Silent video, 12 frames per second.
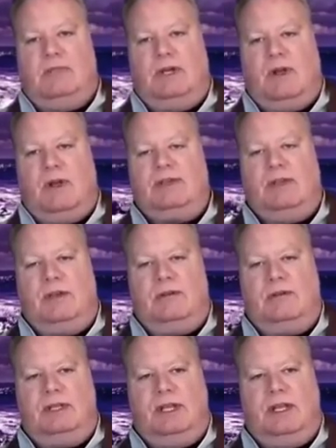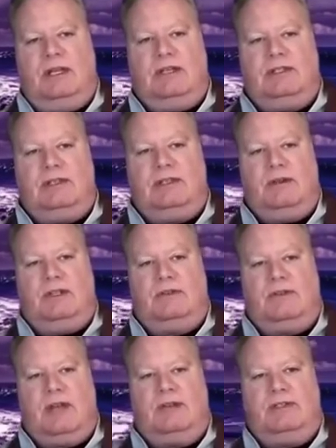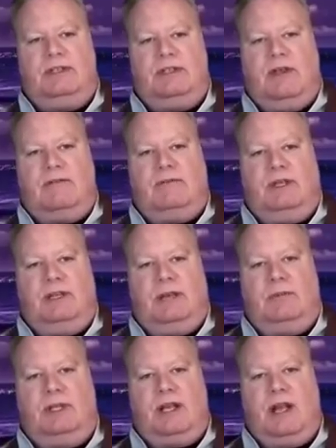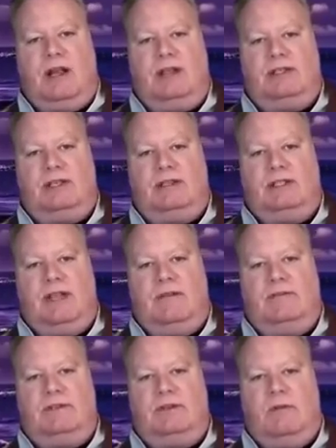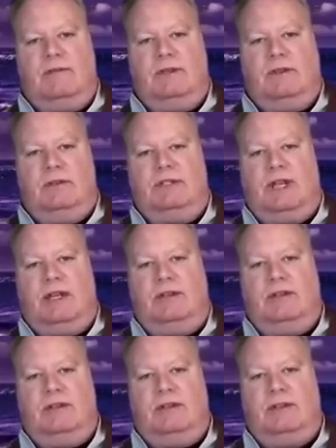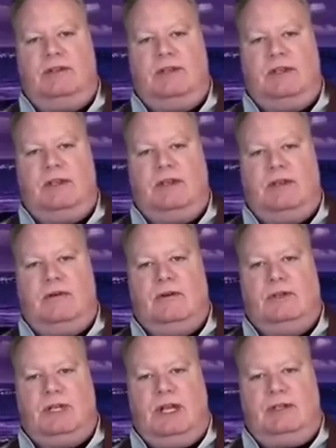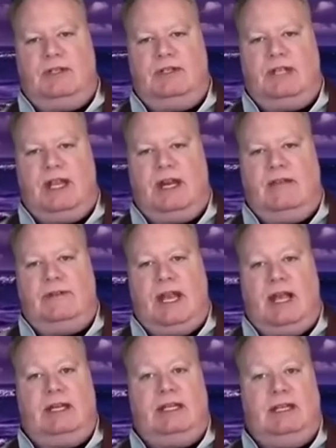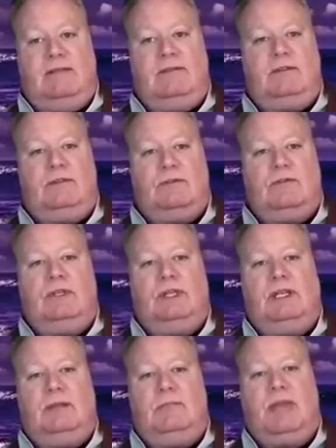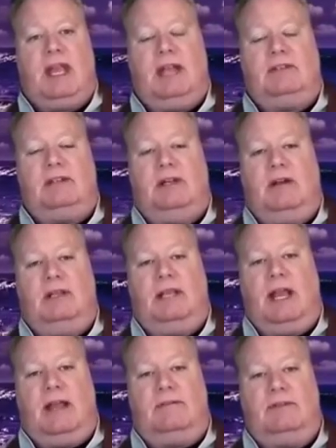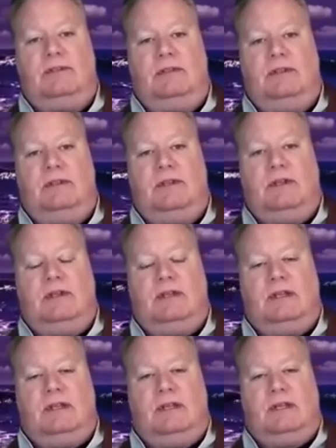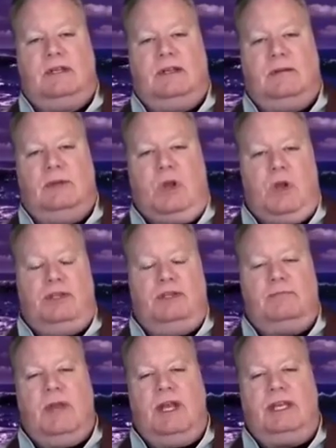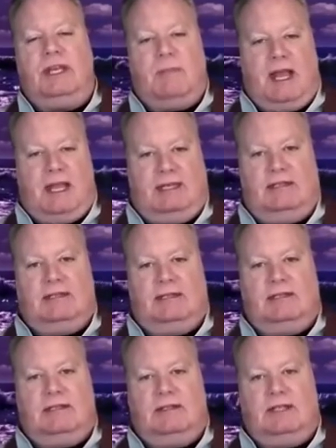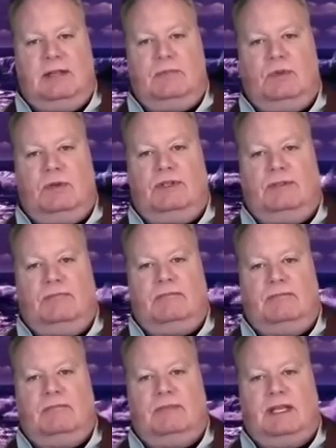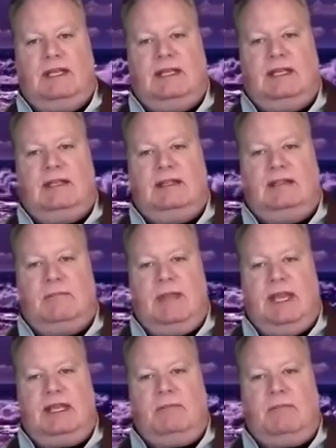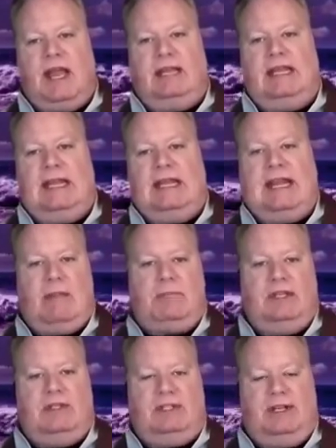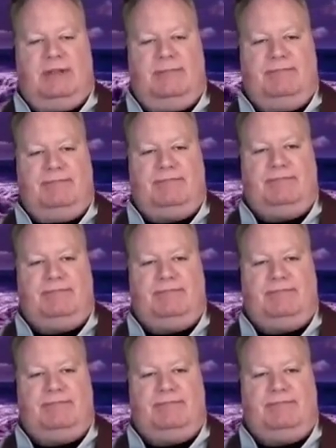But also the unnecessary stress and suffering that we cause ourselves over those changes, or changes that have not even truly impacted our lives. We call this monkey mind in Zen Buddhism, making mind that cannot be still.